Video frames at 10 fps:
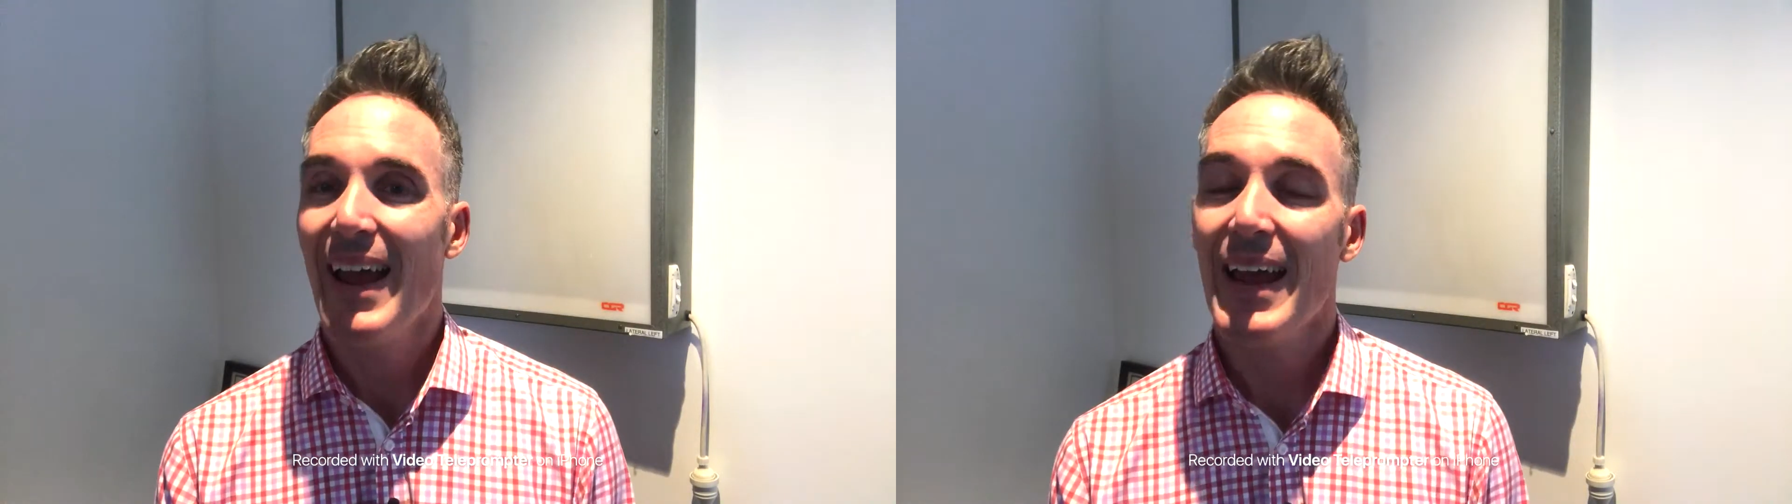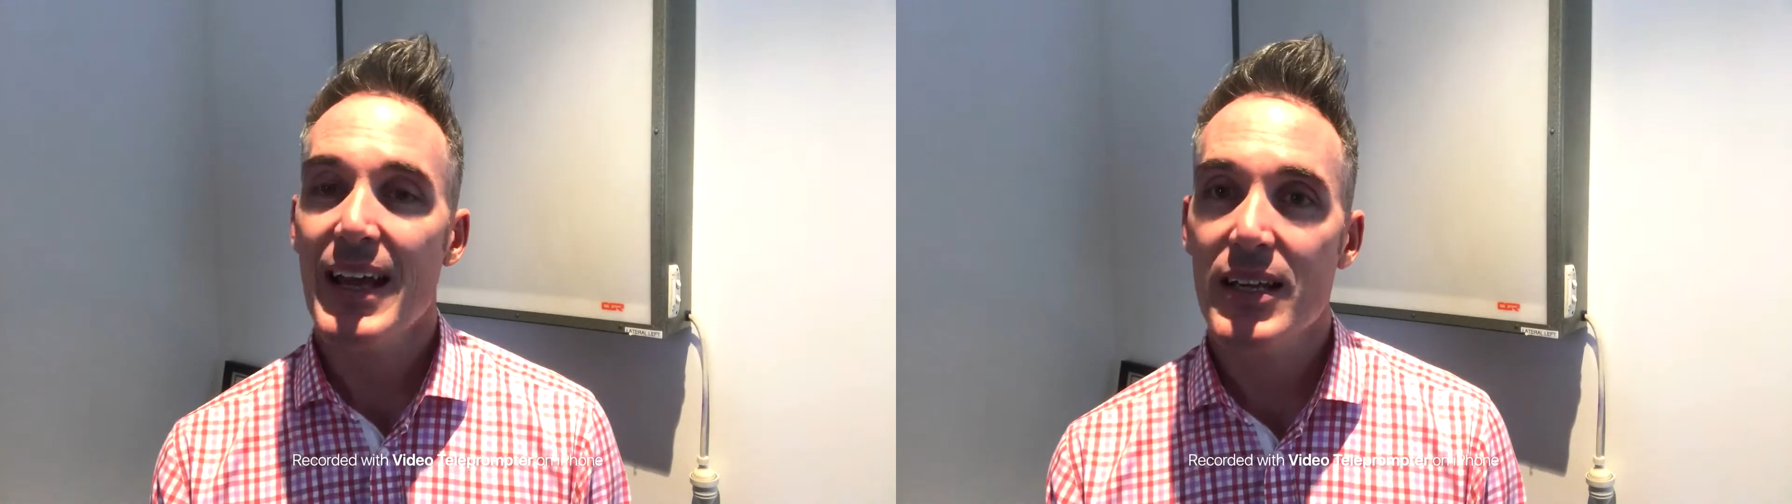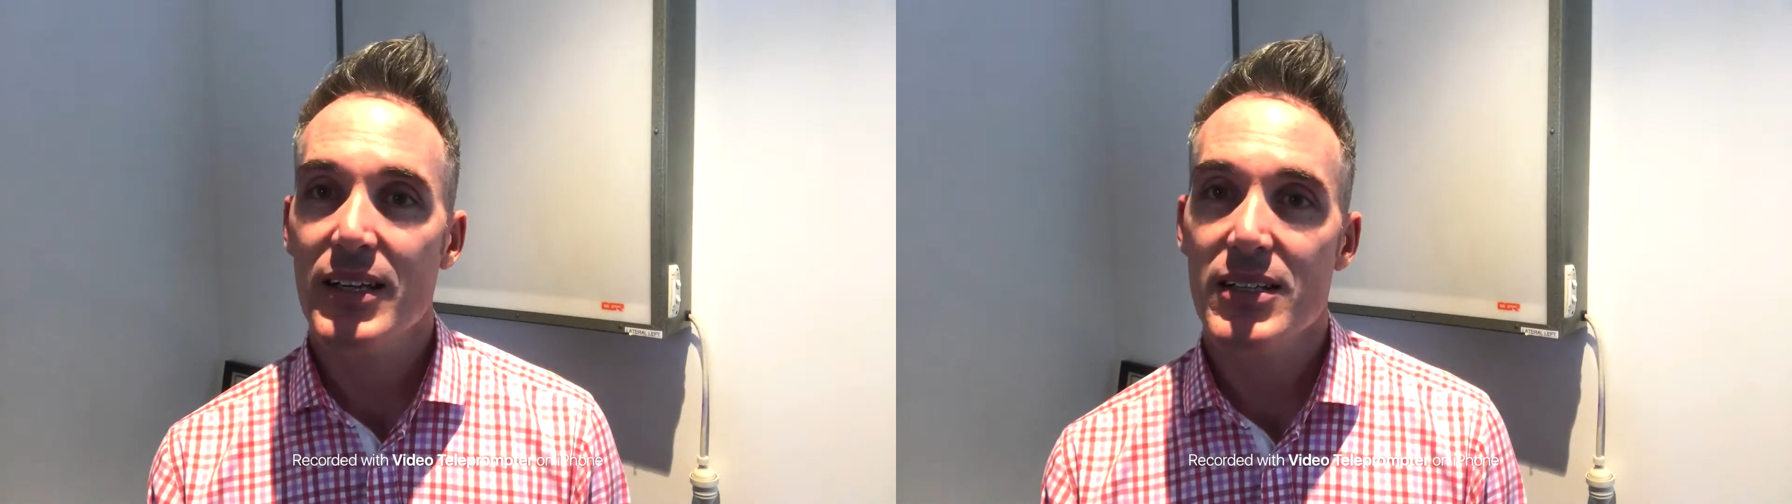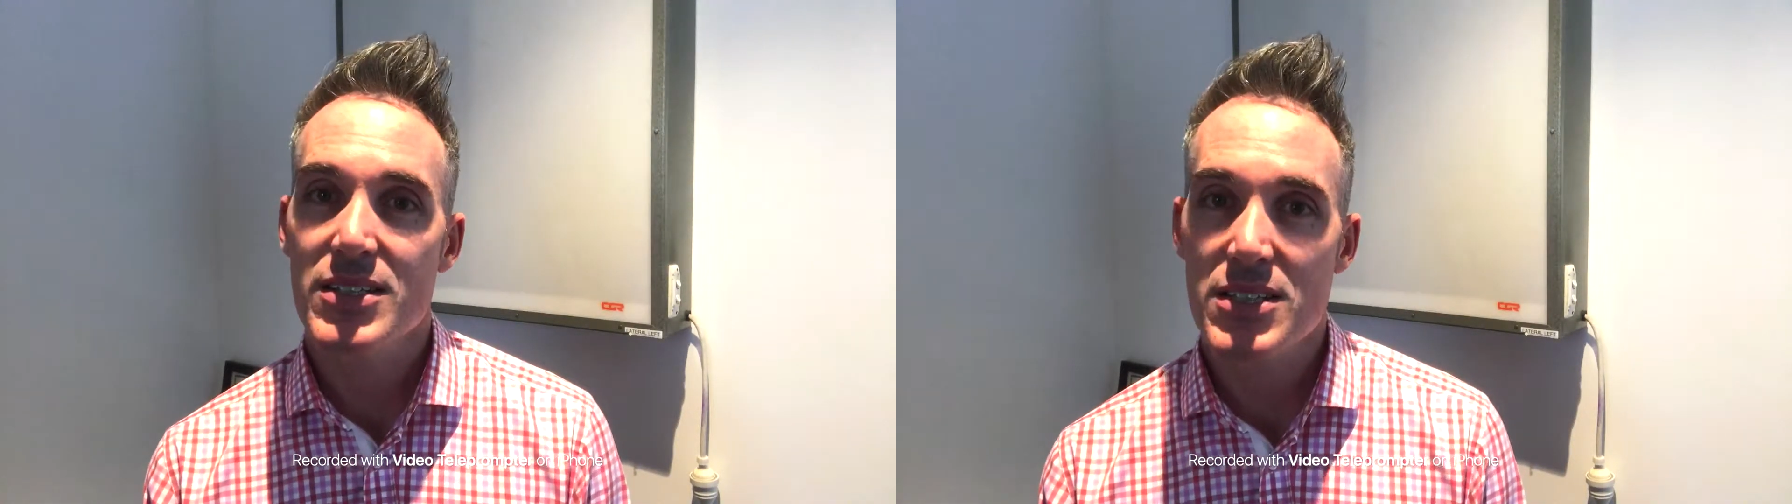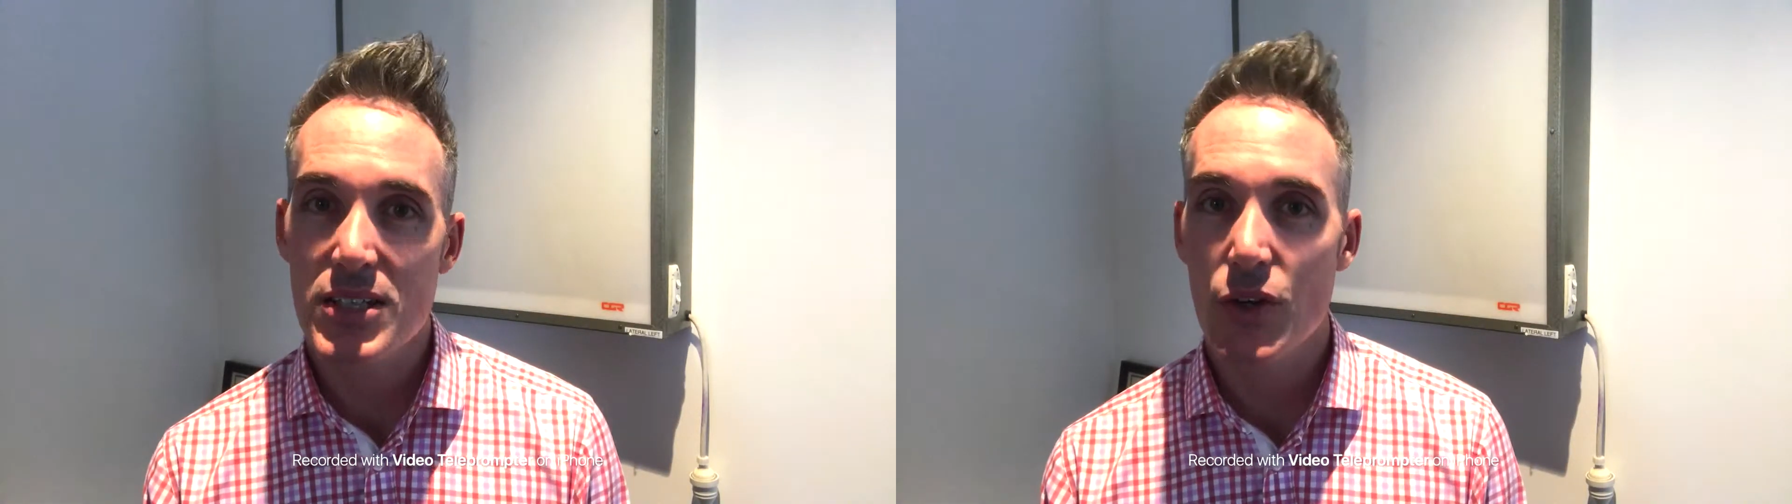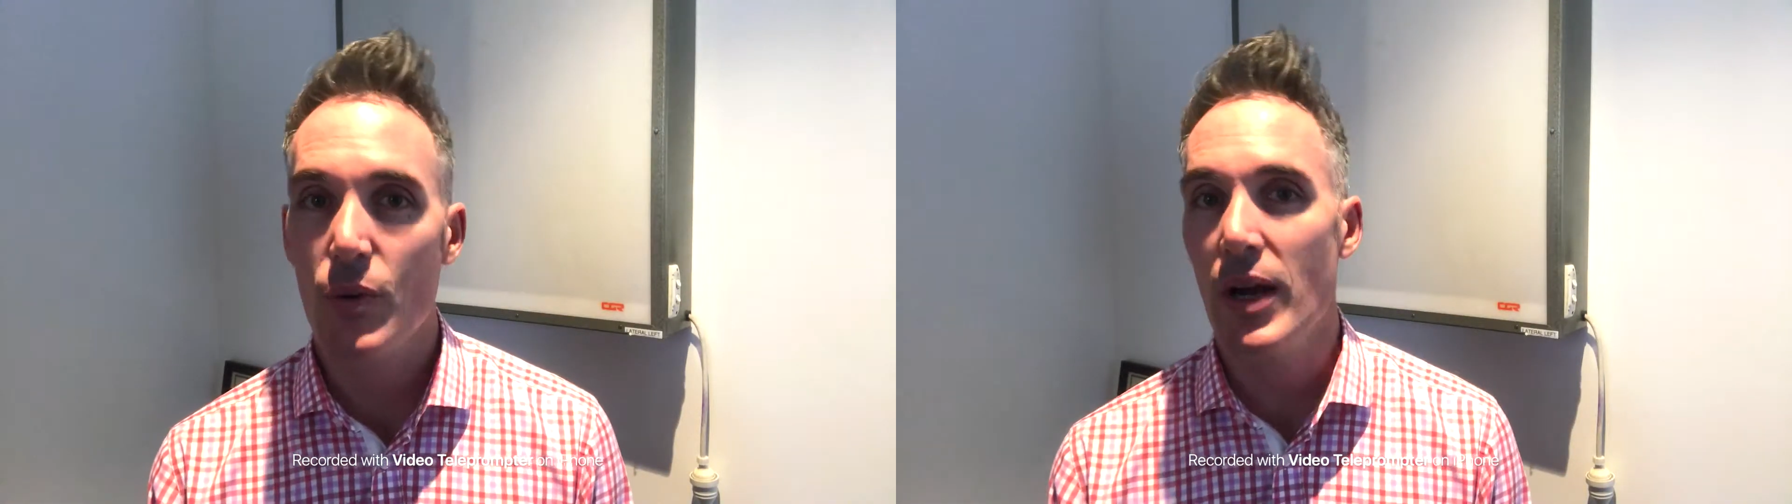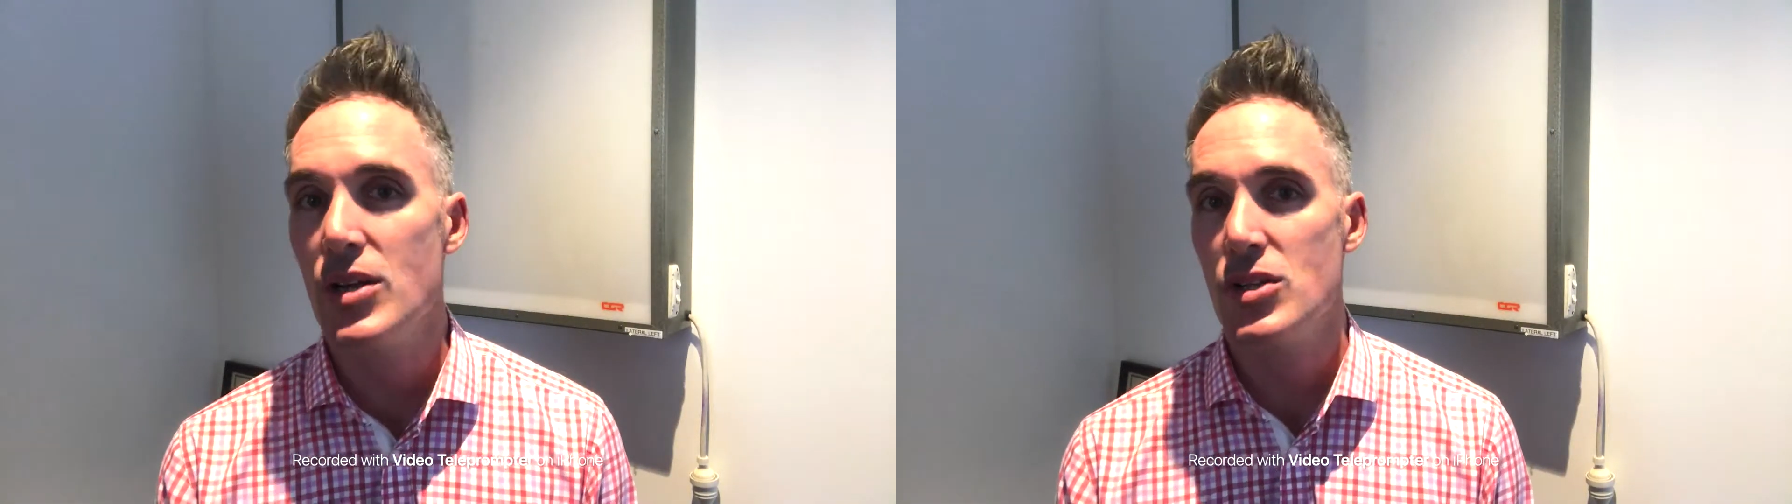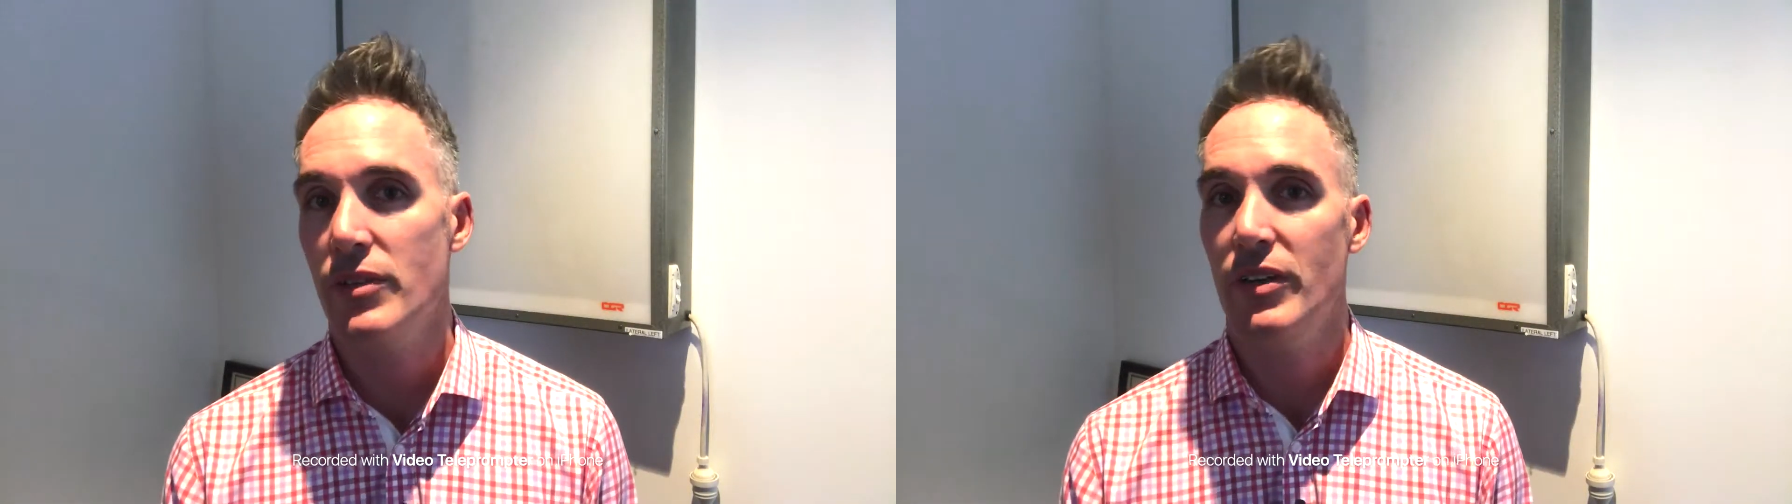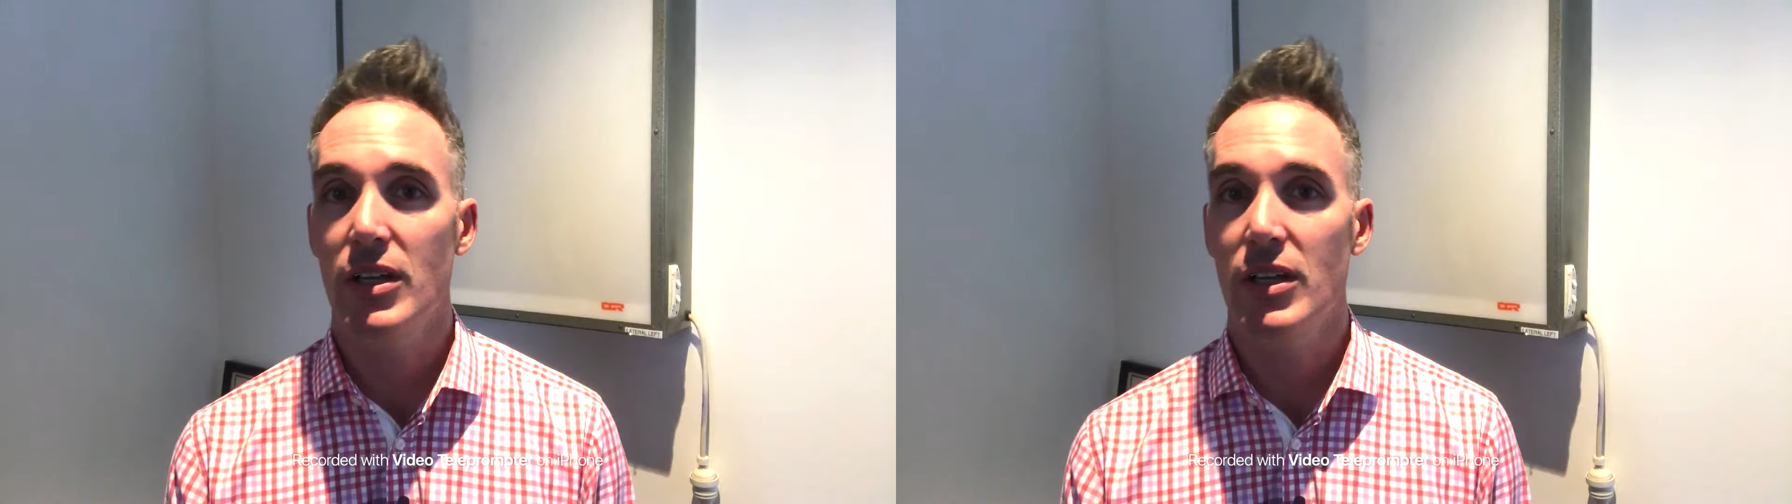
and consideration of an